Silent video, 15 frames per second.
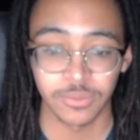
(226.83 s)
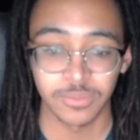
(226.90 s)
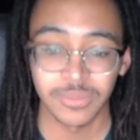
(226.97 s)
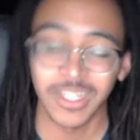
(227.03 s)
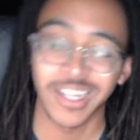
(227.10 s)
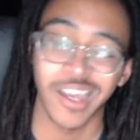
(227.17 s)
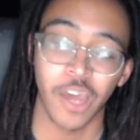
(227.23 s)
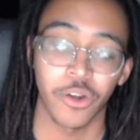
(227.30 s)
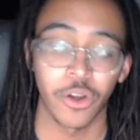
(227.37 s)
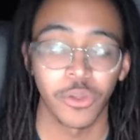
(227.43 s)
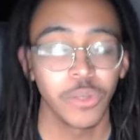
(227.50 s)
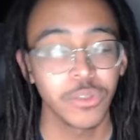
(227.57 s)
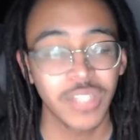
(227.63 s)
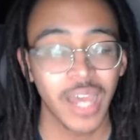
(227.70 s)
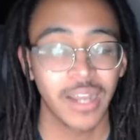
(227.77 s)
I don't know, he
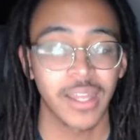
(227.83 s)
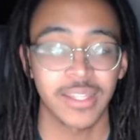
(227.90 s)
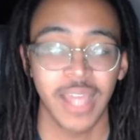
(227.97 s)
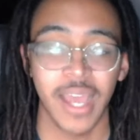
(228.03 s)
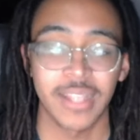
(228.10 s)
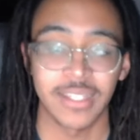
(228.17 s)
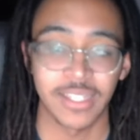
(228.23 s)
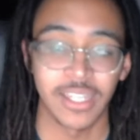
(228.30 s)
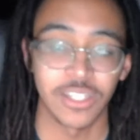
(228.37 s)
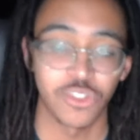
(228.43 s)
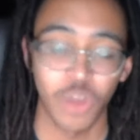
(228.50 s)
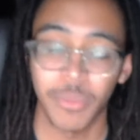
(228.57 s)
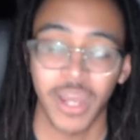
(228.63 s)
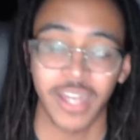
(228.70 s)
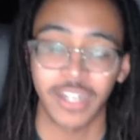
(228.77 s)
was kind of like that as a kid too.
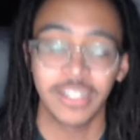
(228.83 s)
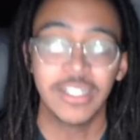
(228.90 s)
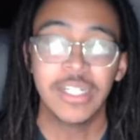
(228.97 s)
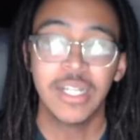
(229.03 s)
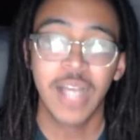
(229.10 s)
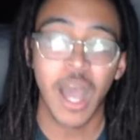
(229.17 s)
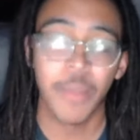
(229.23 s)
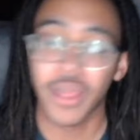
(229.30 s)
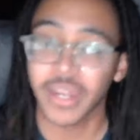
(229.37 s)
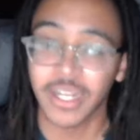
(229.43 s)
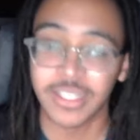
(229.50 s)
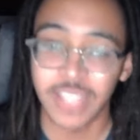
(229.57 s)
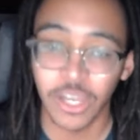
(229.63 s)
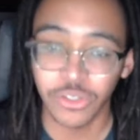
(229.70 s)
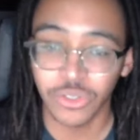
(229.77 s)
I'm not gonna
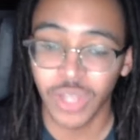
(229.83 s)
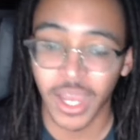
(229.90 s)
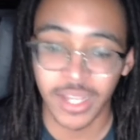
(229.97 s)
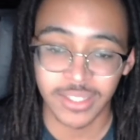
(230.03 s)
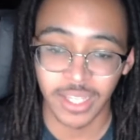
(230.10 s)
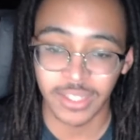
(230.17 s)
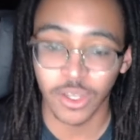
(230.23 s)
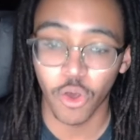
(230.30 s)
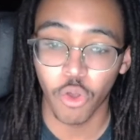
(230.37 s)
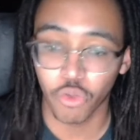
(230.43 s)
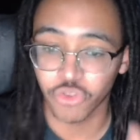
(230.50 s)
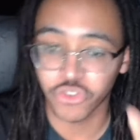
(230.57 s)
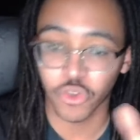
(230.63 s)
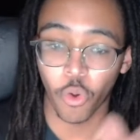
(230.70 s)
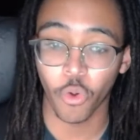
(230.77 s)
tell you guys like the whole
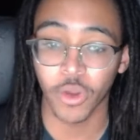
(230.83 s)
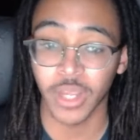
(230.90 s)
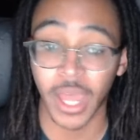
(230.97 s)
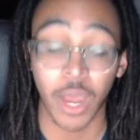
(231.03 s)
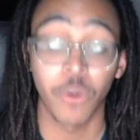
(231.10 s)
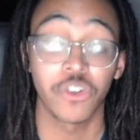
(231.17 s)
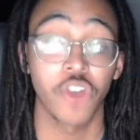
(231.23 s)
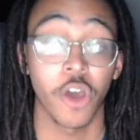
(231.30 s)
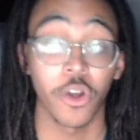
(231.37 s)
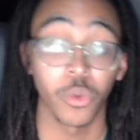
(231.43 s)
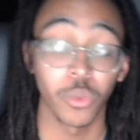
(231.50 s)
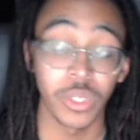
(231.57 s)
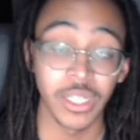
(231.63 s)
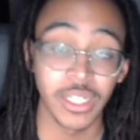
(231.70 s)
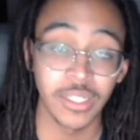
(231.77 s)
story. I want y'all to
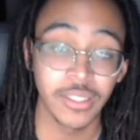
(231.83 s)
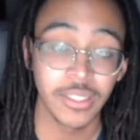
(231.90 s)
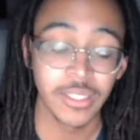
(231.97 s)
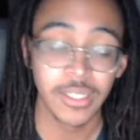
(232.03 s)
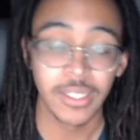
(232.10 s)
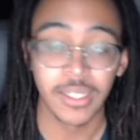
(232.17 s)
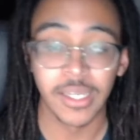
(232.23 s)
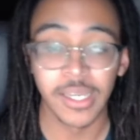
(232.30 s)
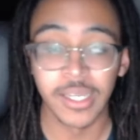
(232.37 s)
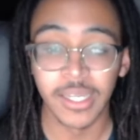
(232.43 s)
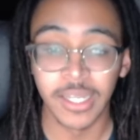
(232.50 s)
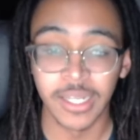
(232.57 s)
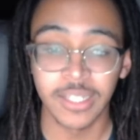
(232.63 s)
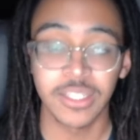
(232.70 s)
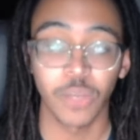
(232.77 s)
read it.
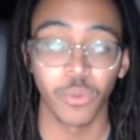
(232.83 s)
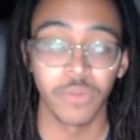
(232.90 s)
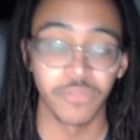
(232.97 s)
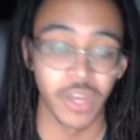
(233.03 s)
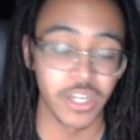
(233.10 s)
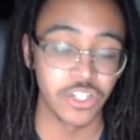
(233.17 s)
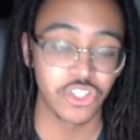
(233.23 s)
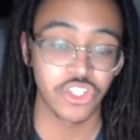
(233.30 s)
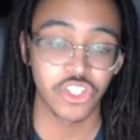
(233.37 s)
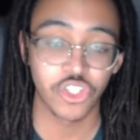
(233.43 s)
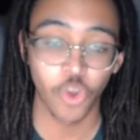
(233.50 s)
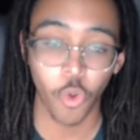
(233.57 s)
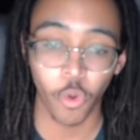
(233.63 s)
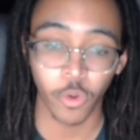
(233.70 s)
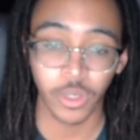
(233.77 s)
It is a revenge
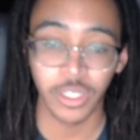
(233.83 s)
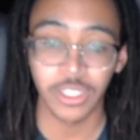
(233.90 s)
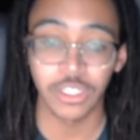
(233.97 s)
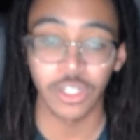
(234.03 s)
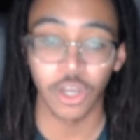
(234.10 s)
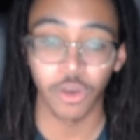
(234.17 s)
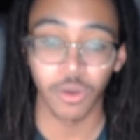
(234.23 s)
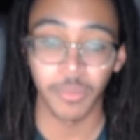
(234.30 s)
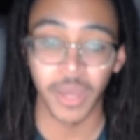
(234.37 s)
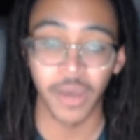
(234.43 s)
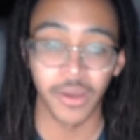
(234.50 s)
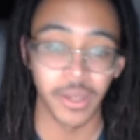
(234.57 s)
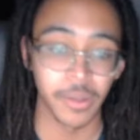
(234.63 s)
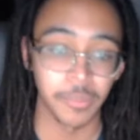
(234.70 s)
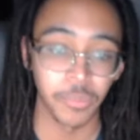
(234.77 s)
story, you know,
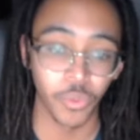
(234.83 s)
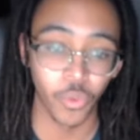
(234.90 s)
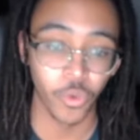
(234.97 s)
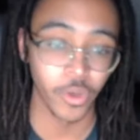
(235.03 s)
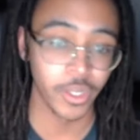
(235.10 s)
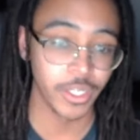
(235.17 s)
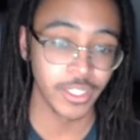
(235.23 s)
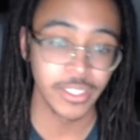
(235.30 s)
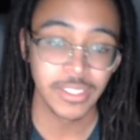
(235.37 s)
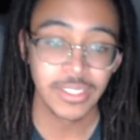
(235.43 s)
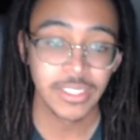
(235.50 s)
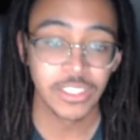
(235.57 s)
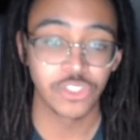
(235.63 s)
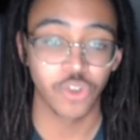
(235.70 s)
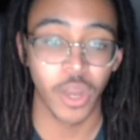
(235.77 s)
about a boy
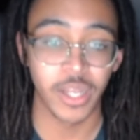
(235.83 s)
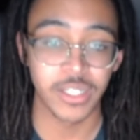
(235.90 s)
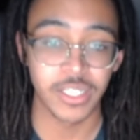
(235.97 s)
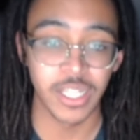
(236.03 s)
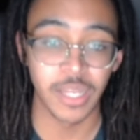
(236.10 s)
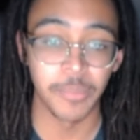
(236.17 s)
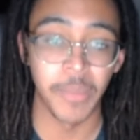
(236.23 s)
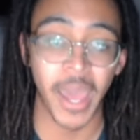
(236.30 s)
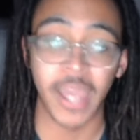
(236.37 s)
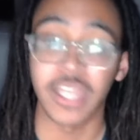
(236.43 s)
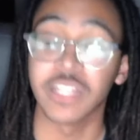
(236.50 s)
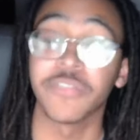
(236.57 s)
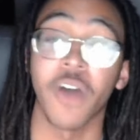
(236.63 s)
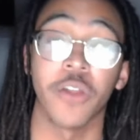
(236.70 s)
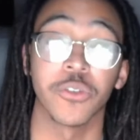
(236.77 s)
trying to get back
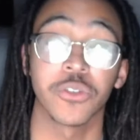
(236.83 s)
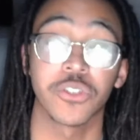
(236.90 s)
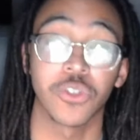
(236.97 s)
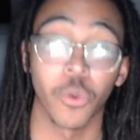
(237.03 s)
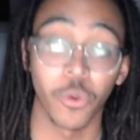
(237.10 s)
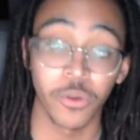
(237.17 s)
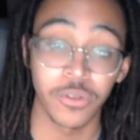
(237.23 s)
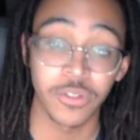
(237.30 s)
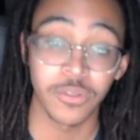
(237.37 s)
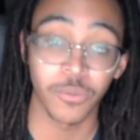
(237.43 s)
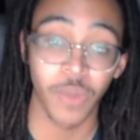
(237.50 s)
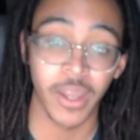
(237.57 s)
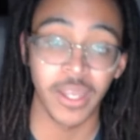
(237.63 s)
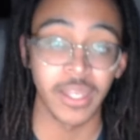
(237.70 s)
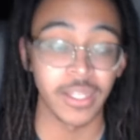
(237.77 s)
his father's swords,
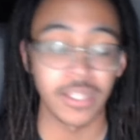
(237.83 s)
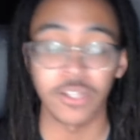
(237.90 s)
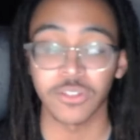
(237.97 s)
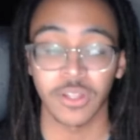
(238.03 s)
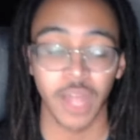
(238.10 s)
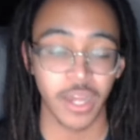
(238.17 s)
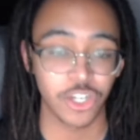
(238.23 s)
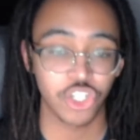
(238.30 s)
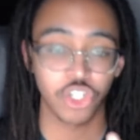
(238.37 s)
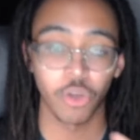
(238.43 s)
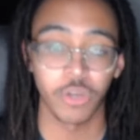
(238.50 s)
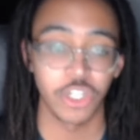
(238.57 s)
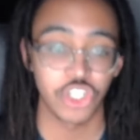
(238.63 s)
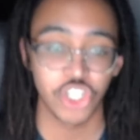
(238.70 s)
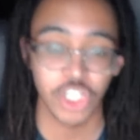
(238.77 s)
right? There's a lot of
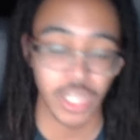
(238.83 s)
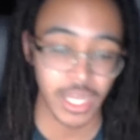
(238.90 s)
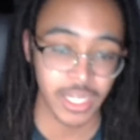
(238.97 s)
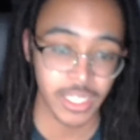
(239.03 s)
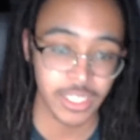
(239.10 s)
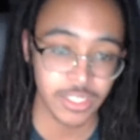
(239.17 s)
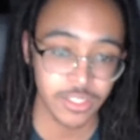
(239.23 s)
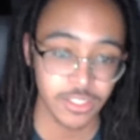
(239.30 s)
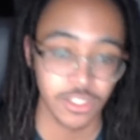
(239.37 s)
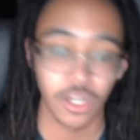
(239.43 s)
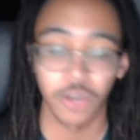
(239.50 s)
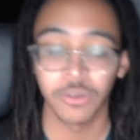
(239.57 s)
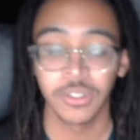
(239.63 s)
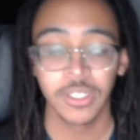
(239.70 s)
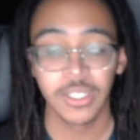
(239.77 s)
shonen shenanigans, you know.